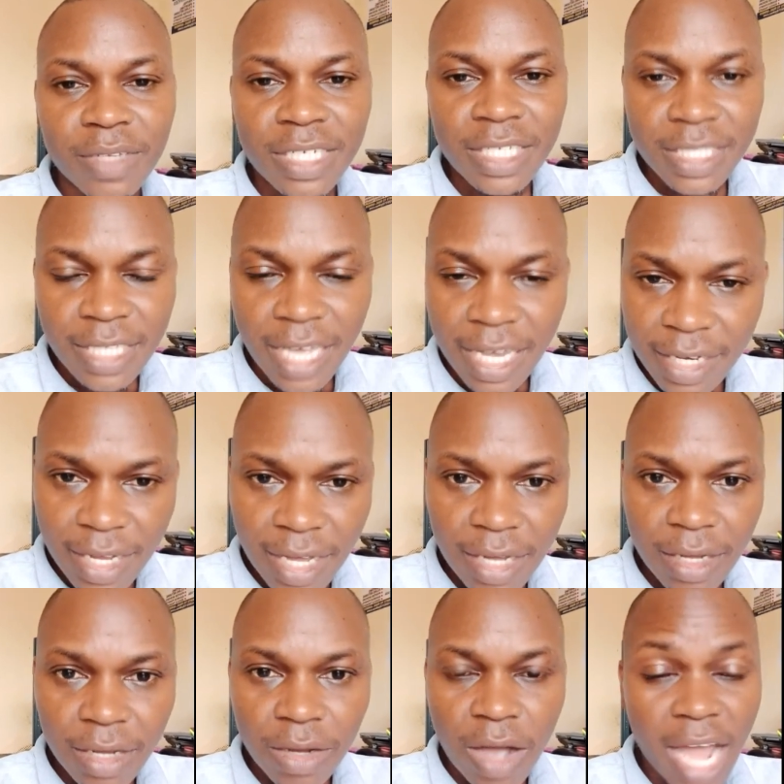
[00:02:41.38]
designer
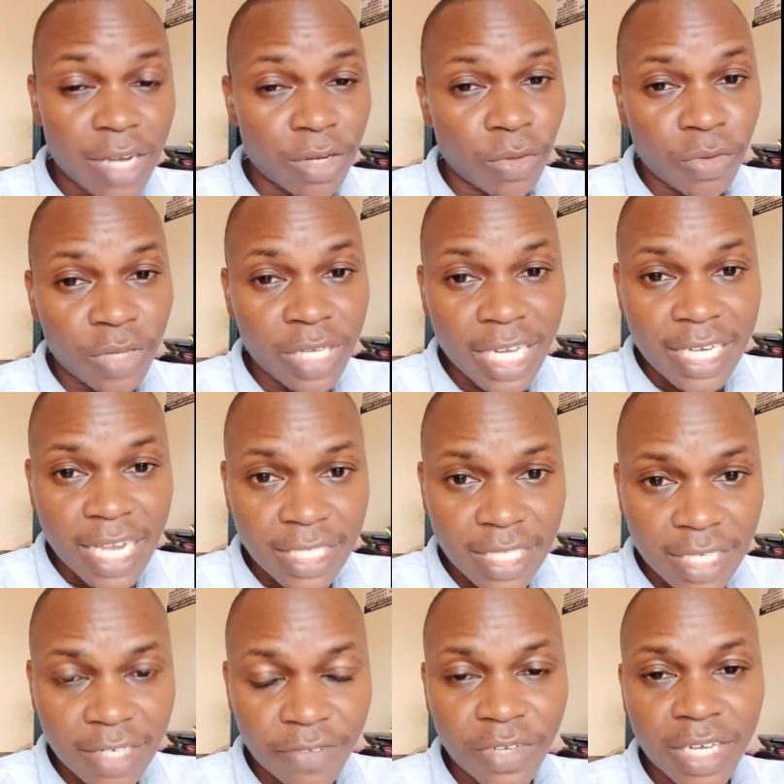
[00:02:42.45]
and you'll get a
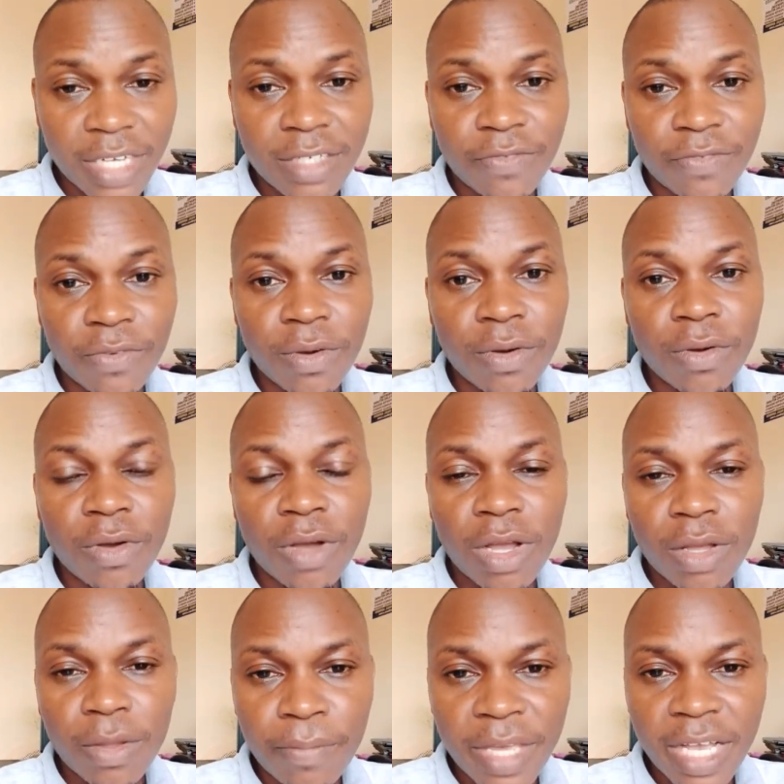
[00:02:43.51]
certificate for
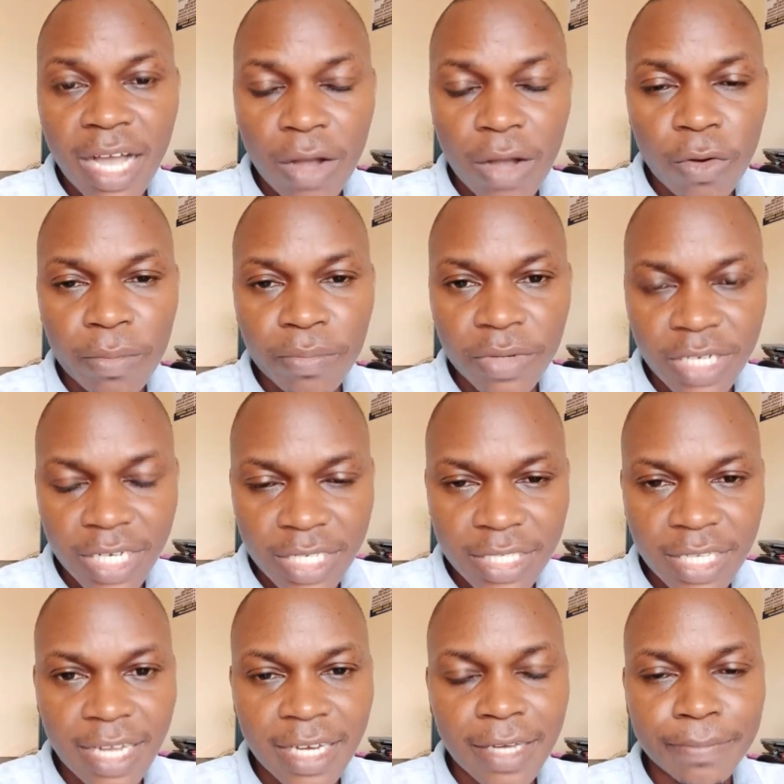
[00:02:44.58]
being a computer
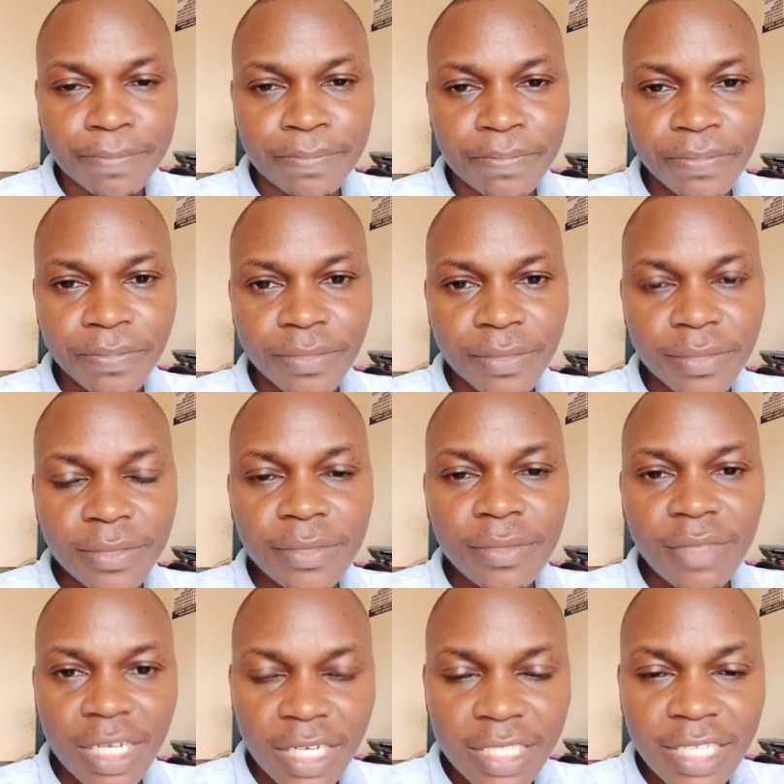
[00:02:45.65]
designer.
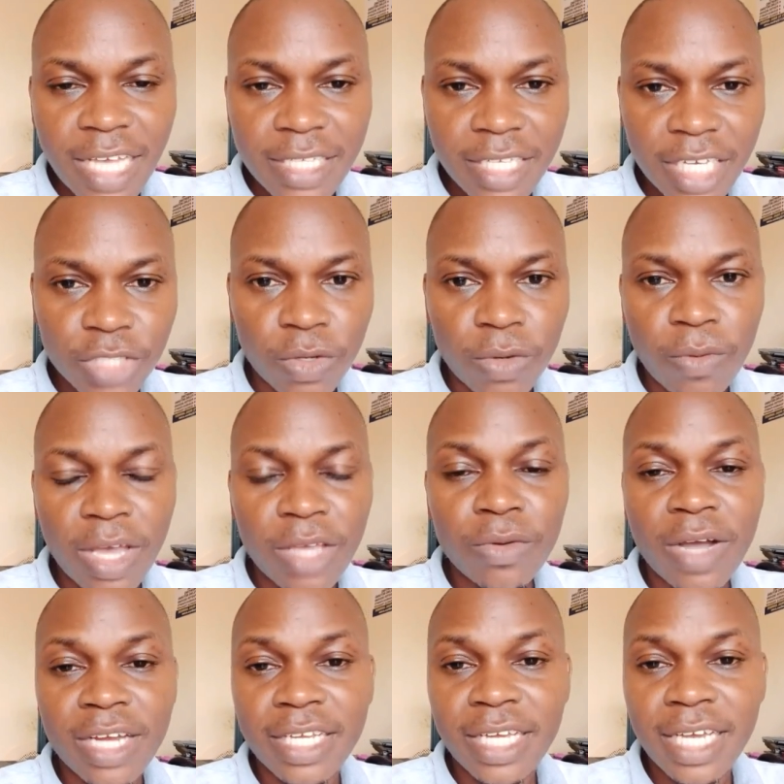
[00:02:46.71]
There's a section where you
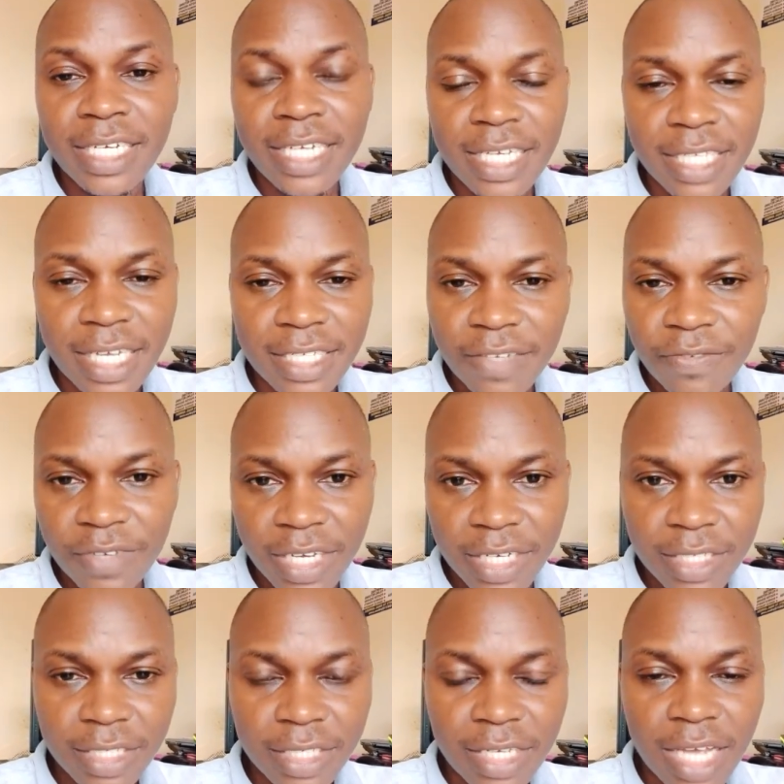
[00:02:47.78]
can get a certificate
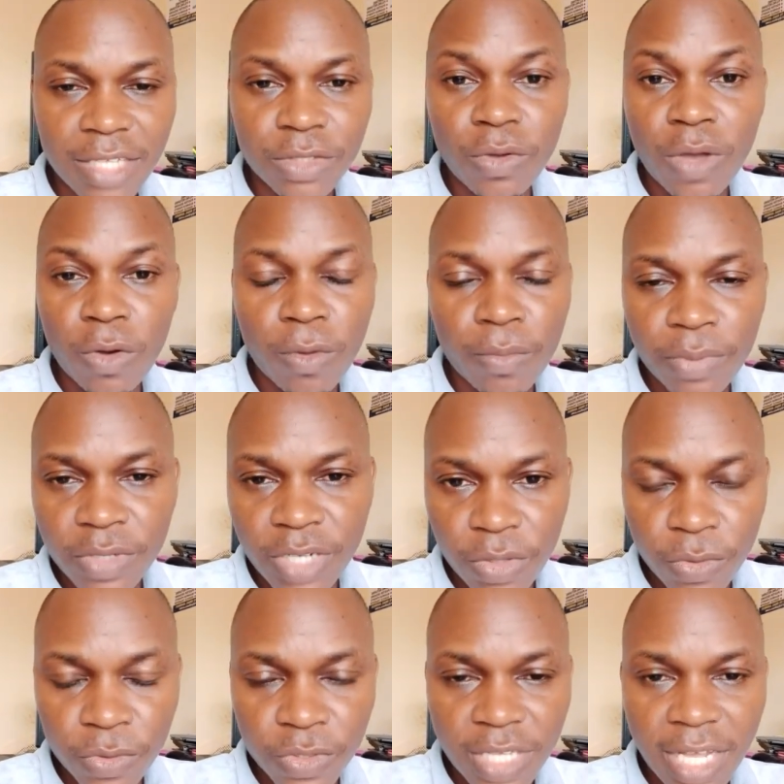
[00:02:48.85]
just you're a computer
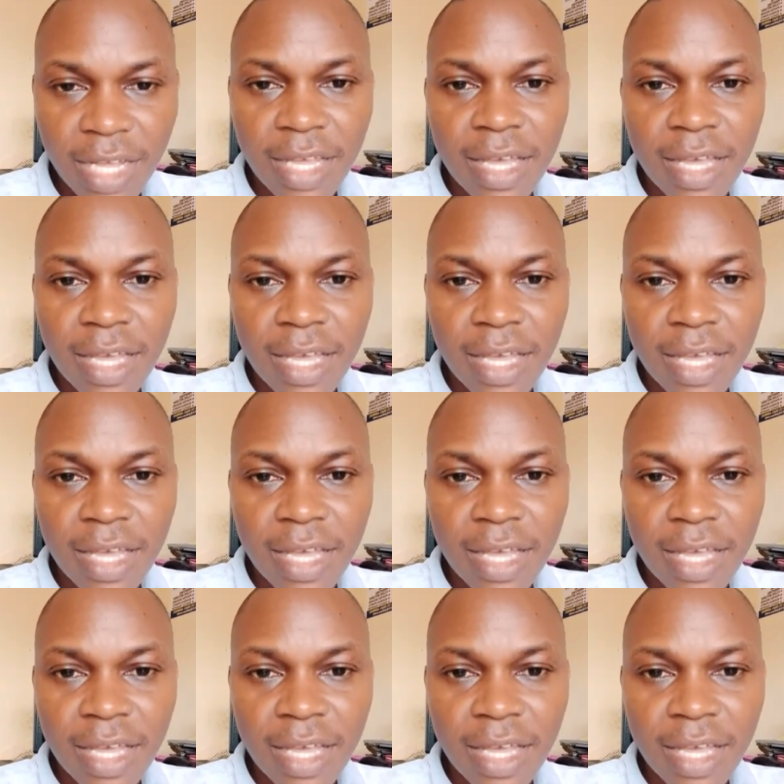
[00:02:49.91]
user.